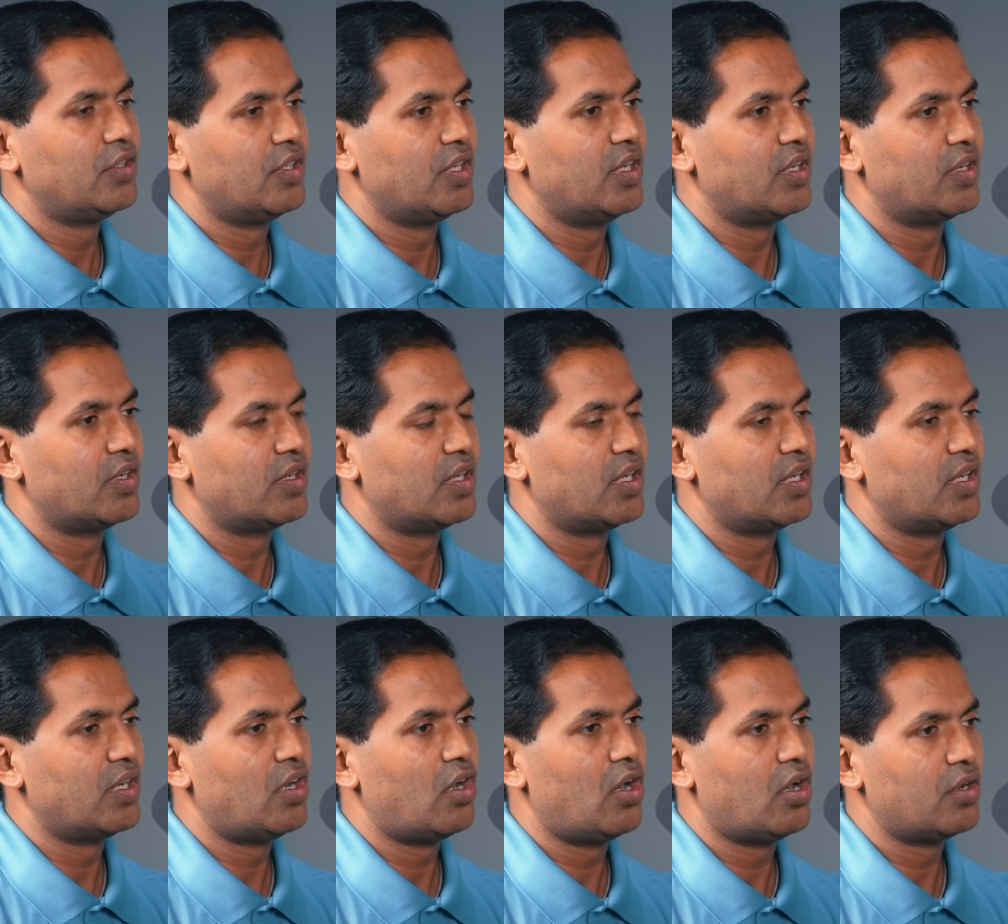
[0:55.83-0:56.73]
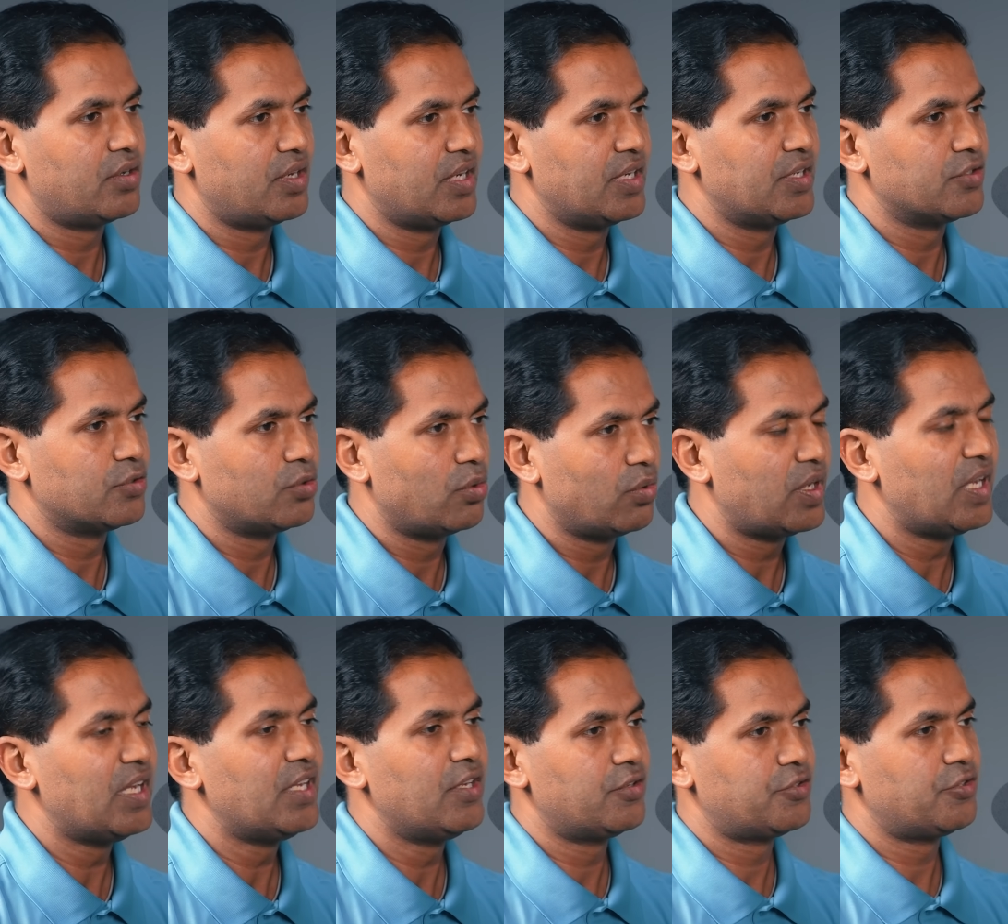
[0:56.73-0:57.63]
your heart rate is
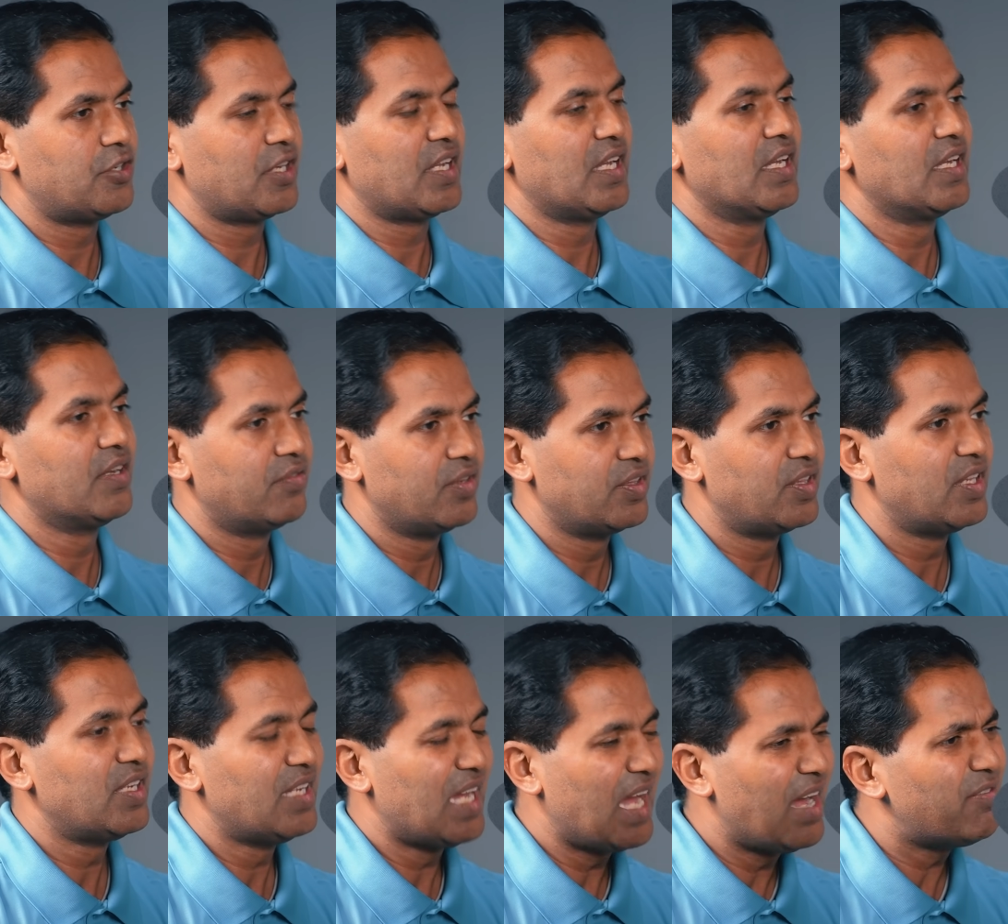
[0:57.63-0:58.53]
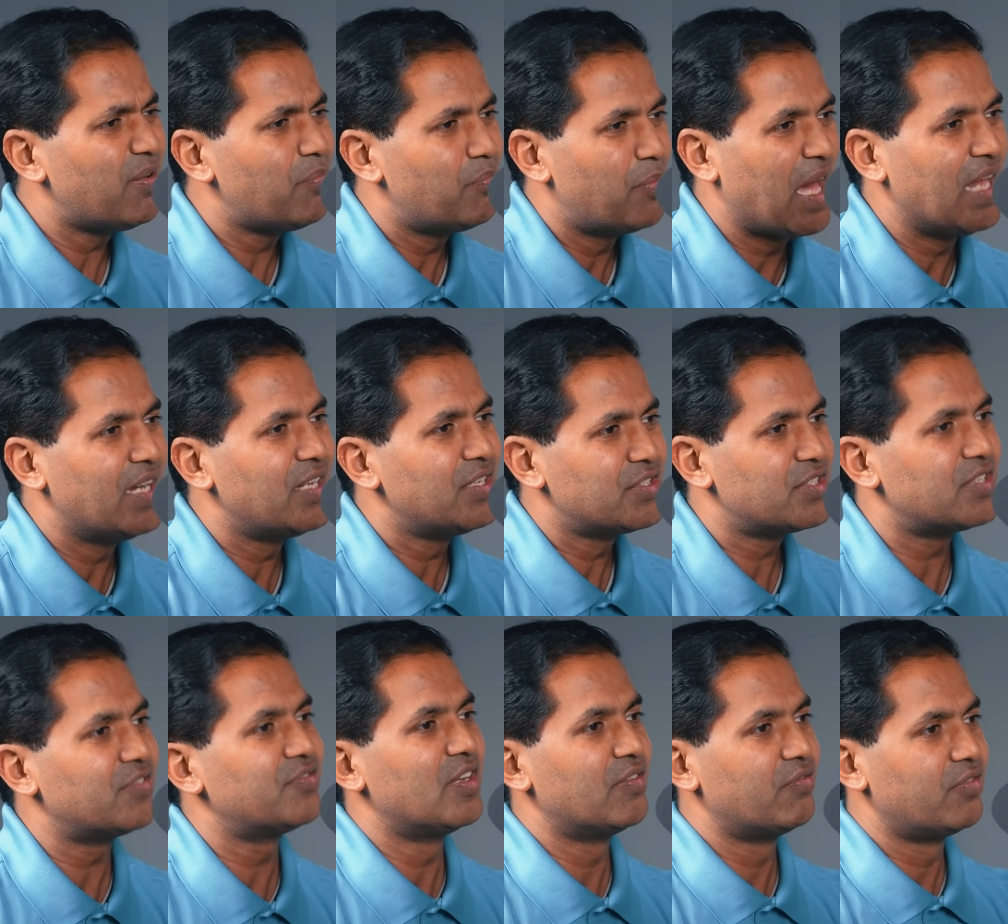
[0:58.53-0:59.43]
okay, you're checking everything. Have a
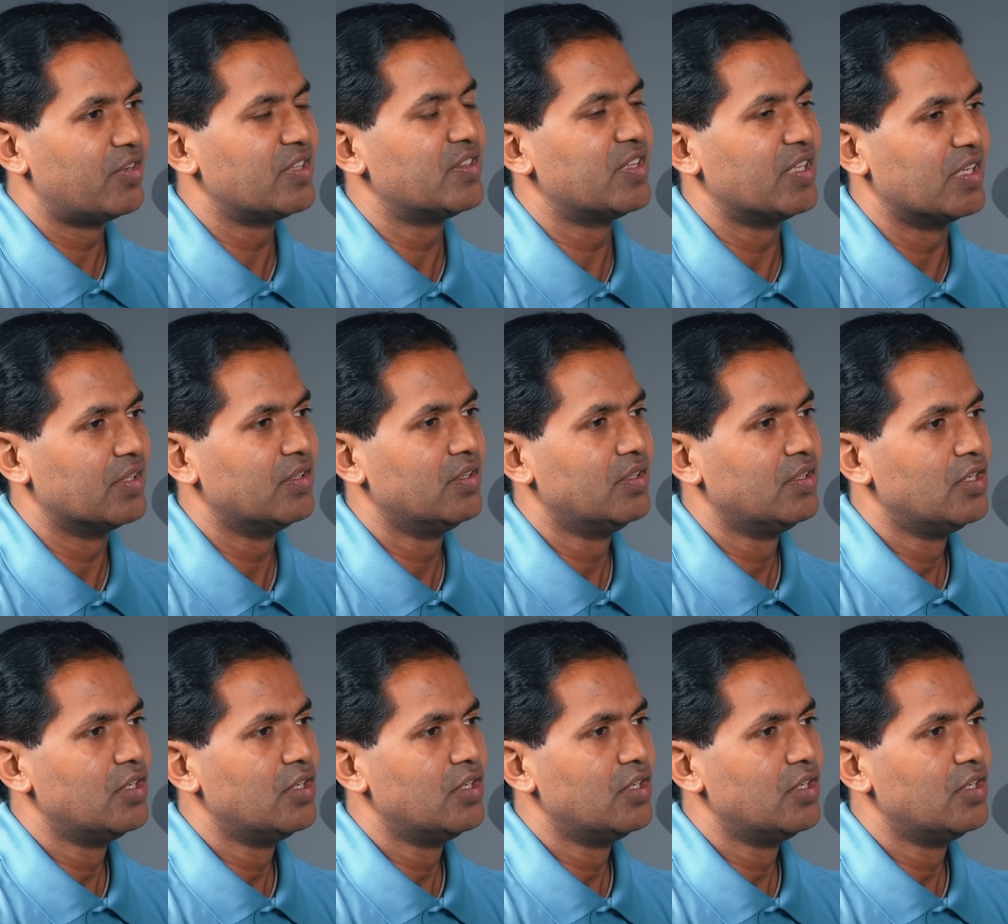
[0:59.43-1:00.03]
balance of everything.